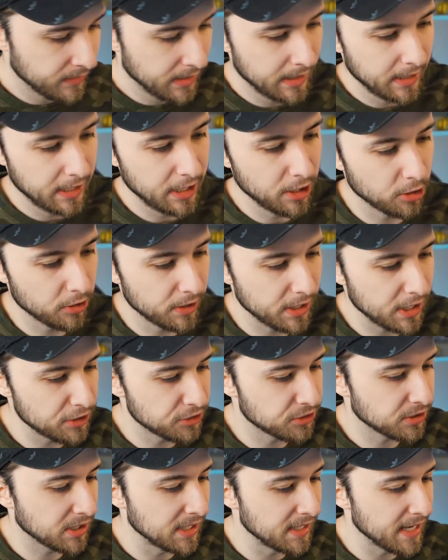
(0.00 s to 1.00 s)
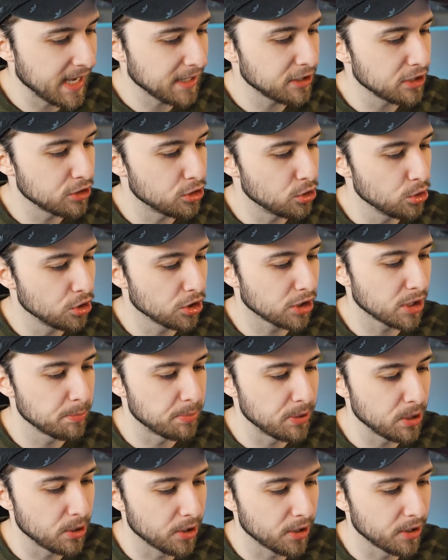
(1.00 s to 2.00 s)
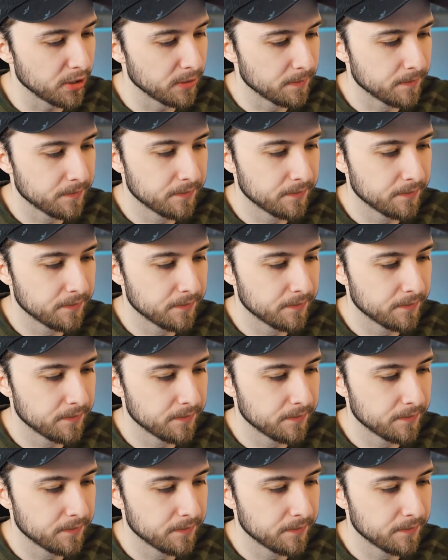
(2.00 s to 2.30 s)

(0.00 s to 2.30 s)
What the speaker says: Here it is, connecting to your computer.